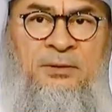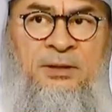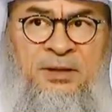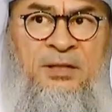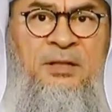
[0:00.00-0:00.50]

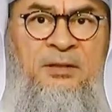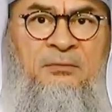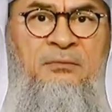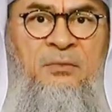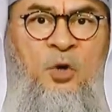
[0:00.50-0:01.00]
and this is
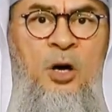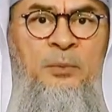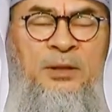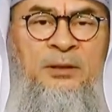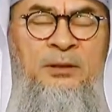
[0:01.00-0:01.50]

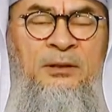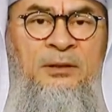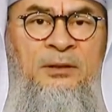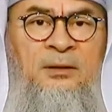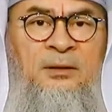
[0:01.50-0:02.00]
common,
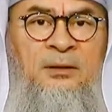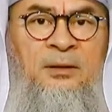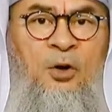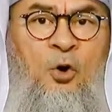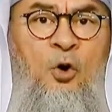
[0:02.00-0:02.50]

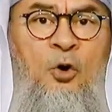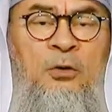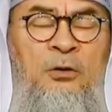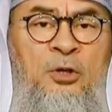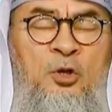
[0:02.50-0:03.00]

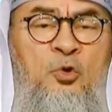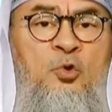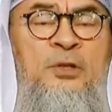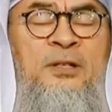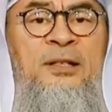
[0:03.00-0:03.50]
or
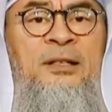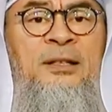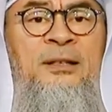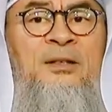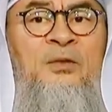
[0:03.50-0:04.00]
use
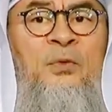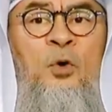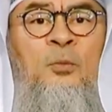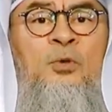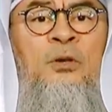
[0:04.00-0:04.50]

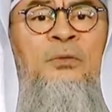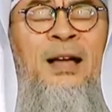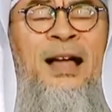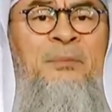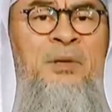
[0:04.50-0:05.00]
forms of
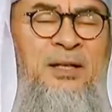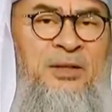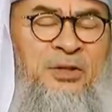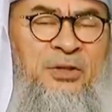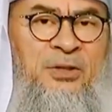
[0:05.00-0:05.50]

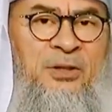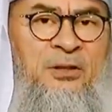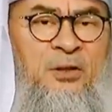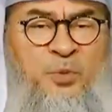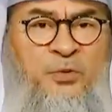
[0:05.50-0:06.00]
amulets
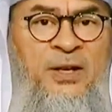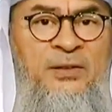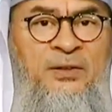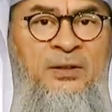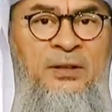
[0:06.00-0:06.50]
to
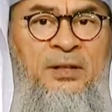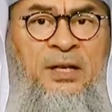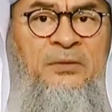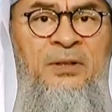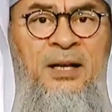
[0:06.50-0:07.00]
prevent
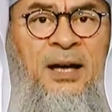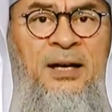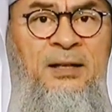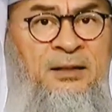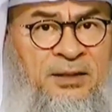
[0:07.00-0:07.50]
evil
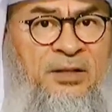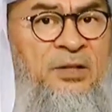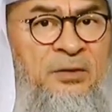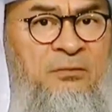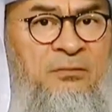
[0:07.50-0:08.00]
eye, and this
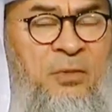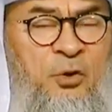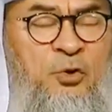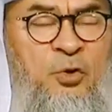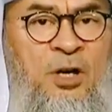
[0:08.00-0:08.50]
is
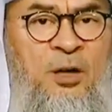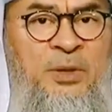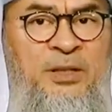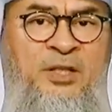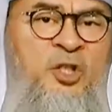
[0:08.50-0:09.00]
also
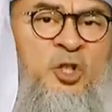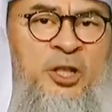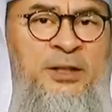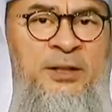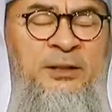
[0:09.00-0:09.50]
common. This is
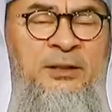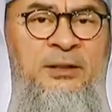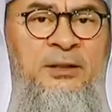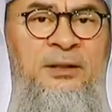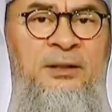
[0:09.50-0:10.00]
shirk.
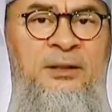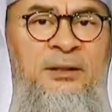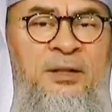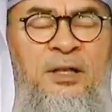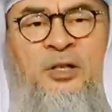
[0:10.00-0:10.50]

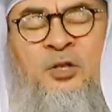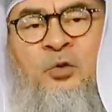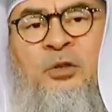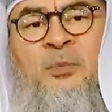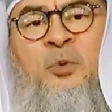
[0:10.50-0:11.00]
This is
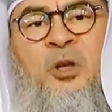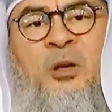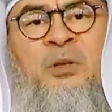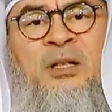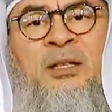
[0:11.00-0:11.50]
totally
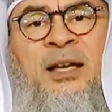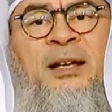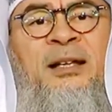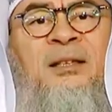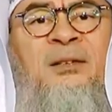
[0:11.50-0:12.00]
prohibited,
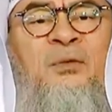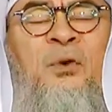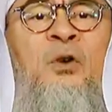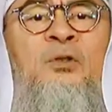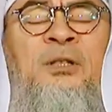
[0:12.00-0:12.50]
and it
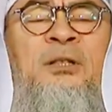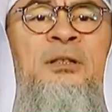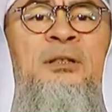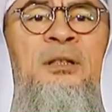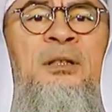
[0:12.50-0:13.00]
falls
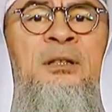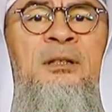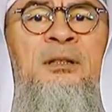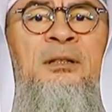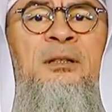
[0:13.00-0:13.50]
under
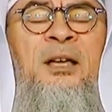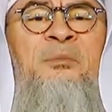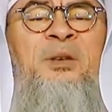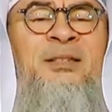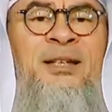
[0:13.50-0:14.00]

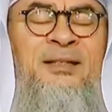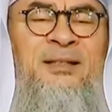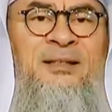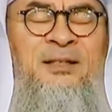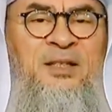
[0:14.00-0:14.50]

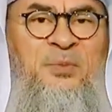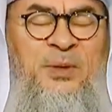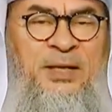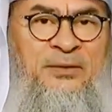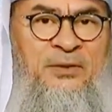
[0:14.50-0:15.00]
imitating the
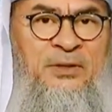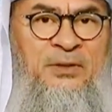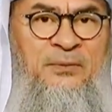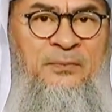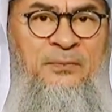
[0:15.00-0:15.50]

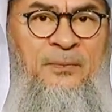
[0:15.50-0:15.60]
disbelievers.